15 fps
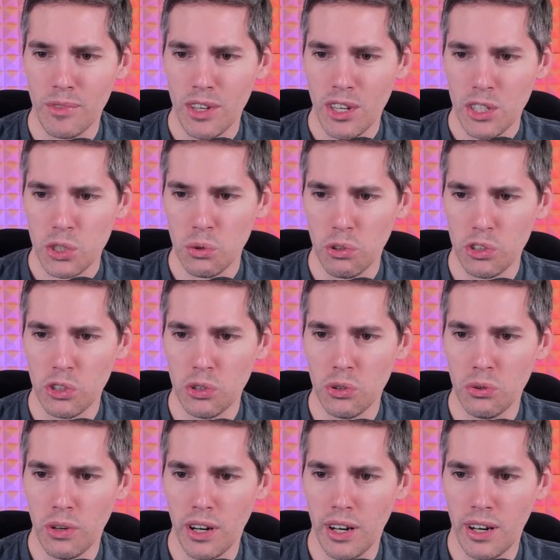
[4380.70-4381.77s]
So we'll
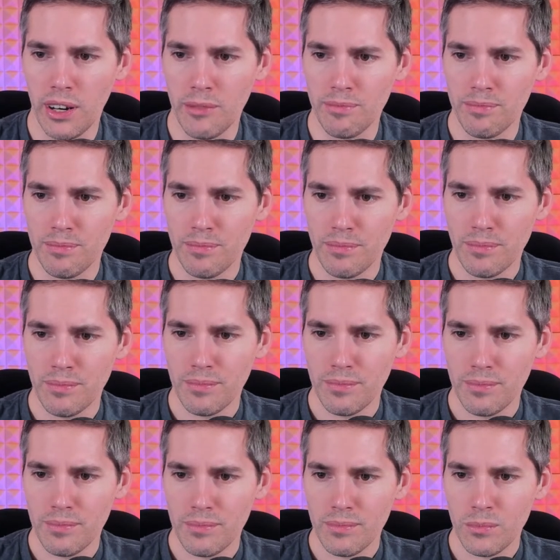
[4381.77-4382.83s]
do, um...
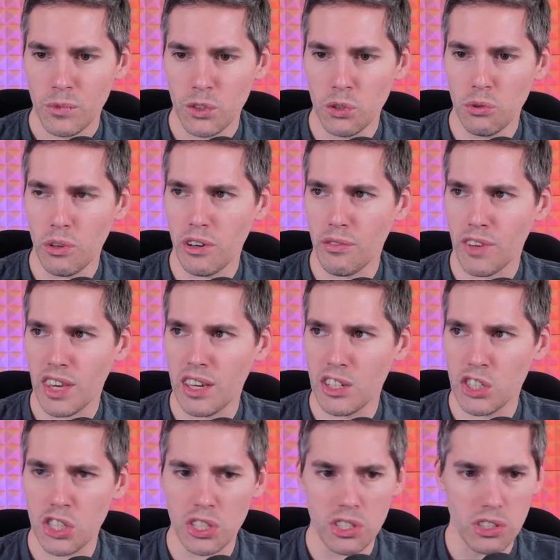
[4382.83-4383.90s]
We'll do one of King
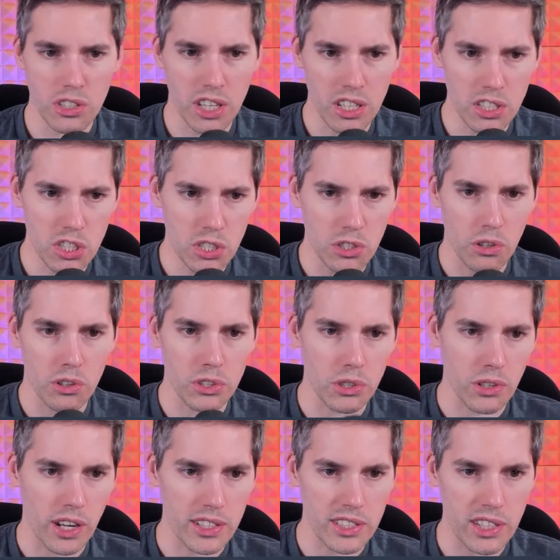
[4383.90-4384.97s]
Ginger. King Ginger also
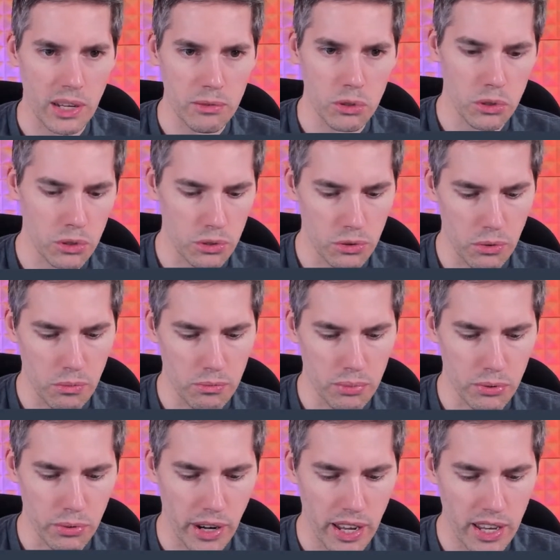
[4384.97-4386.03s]
got sniped, so do
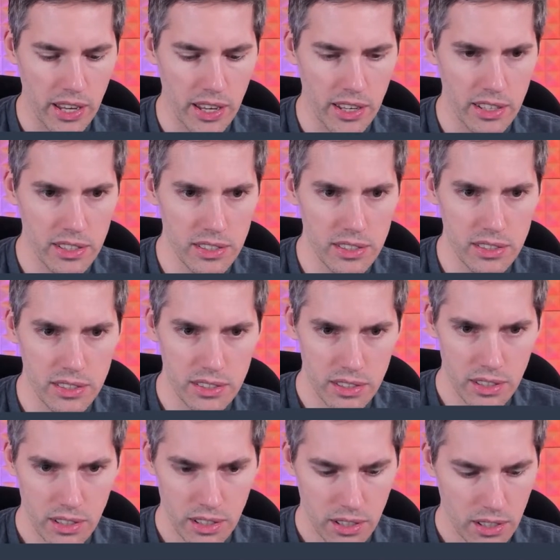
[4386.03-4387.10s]
Brea's
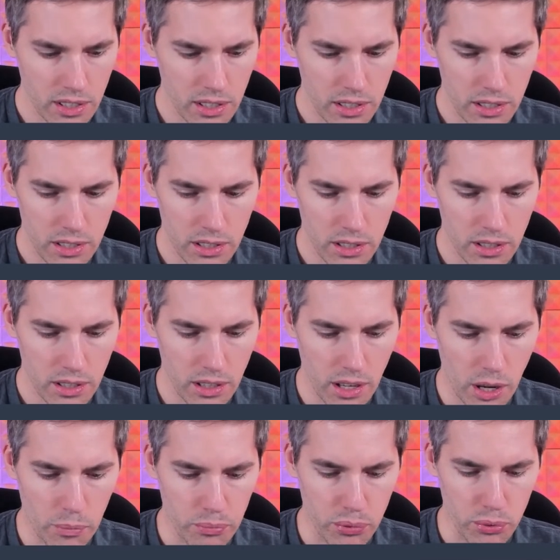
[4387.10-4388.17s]

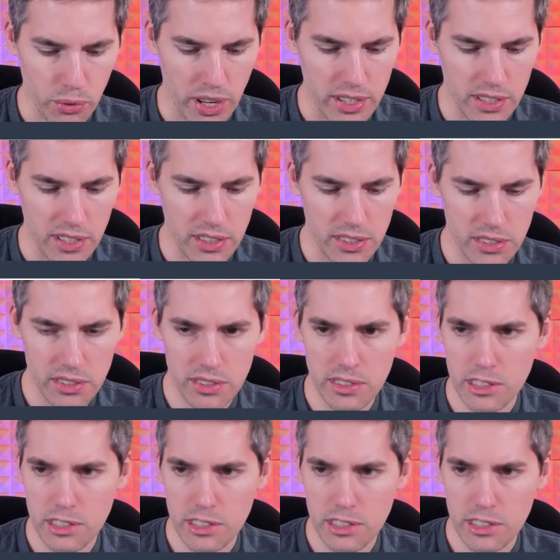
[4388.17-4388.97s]
Apprentice.